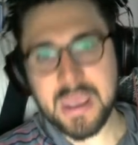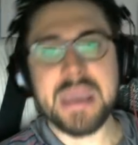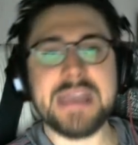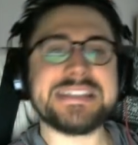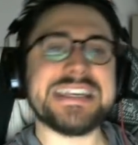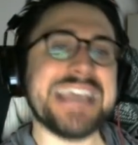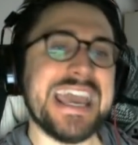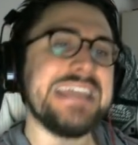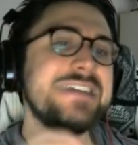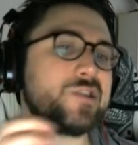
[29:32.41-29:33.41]
it's to
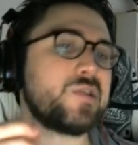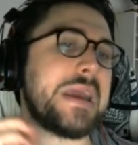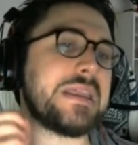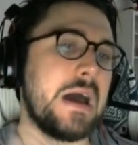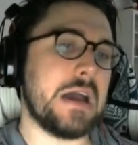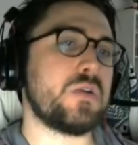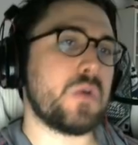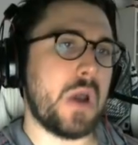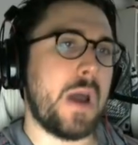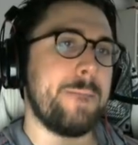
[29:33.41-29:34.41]
get his strength
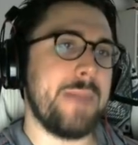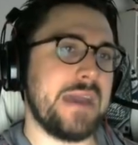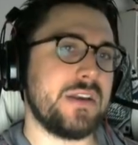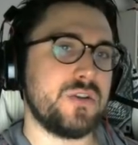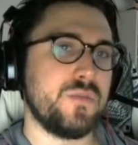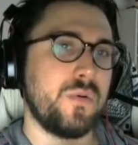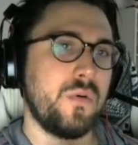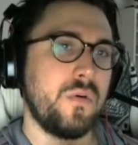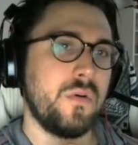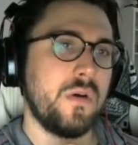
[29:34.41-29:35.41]
under a
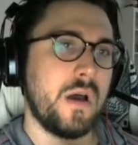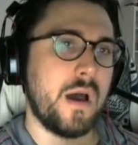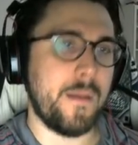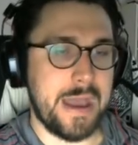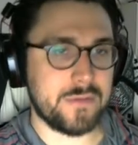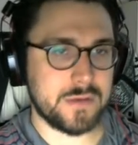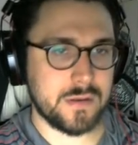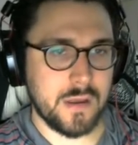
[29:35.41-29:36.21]
manageable amount.